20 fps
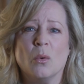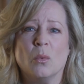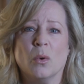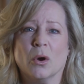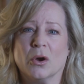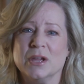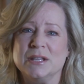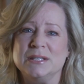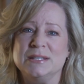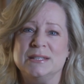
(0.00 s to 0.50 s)

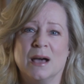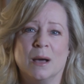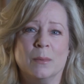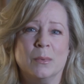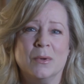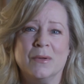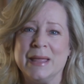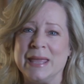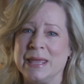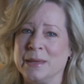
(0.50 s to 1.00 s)
were a
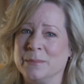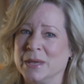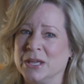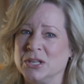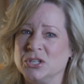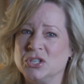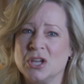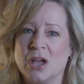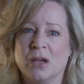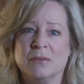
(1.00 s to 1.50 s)
double
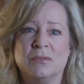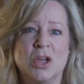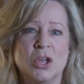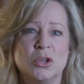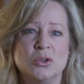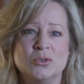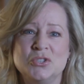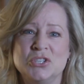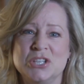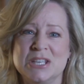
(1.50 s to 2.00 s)
image of
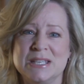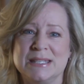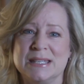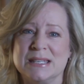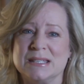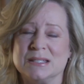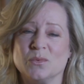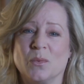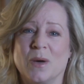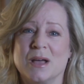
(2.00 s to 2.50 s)
who
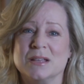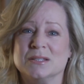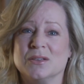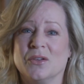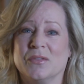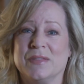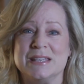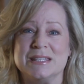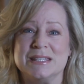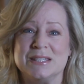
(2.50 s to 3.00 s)
Jesus was
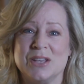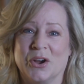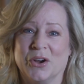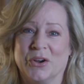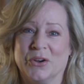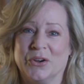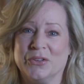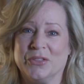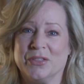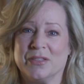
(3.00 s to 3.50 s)
on this
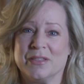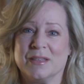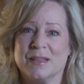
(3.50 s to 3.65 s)
earth?